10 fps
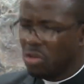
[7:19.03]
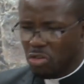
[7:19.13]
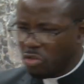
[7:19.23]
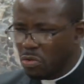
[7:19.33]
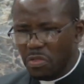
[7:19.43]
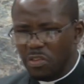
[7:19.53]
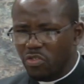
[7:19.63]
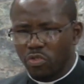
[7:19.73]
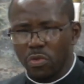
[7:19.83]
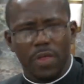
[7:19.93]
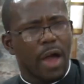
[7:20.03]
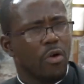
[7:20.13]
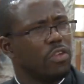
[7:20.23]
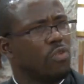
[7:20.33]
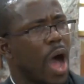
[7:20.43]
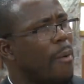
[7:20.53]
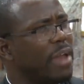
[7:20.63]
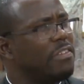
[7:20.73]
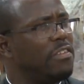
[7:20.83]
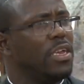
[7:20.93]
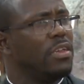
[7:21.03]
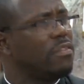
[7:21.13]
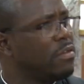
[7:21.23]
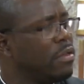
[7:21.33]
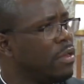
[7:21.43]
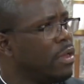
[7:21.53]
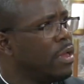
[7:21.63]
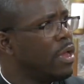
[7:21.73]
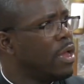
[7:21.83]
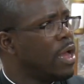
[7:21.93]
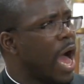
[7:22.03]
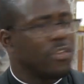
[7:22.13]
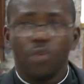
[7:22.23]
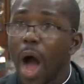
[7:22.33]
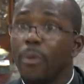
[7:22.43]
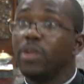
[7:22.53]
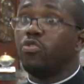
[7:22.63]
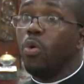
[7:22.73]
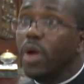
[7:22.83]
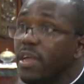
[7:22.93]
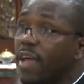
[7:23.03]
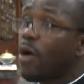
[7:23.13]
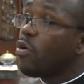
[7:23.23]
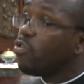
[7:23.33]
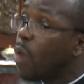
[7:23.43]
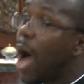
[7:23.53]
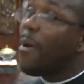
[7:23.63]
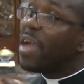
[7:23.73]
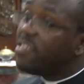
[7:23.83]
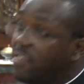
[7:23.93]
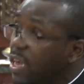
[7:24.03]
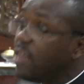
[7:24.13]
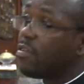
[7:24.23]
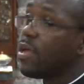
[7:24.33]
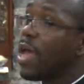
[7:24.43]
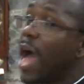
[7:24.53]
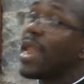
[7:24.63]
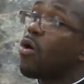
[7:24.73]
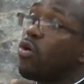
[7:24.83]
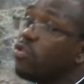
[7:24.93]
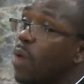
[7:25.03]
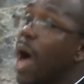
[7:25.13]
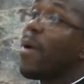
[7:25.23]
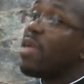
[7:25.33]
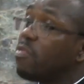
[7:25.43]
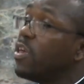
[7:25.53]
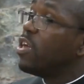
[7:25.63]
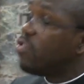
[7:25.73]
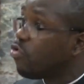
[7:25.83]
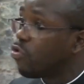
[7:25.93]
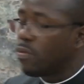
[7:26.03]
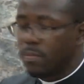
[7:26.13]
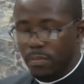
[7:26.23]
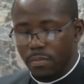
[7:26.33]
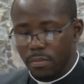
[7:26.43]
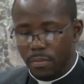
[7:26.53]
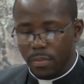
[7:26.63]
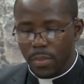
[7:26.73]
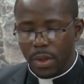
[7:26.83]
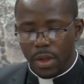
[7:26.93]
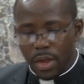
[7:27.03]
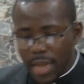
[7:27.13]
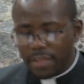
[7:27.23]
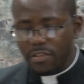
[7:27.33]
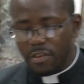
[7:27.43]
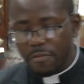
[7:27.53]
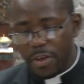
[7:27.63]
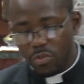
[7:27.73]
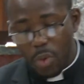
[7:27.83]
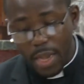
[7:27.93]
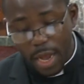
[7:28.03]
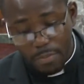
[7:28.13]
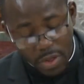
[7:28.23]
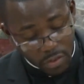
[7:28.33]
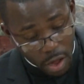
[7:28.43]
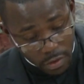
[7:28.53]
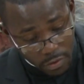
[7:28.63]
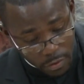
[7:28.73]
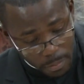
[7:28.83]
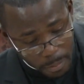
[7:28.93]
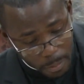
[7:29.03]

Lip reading: Truth is truth according to how I see it. And so I will do it according to how I see it and according to how I think it's true. That is the first one that meets us.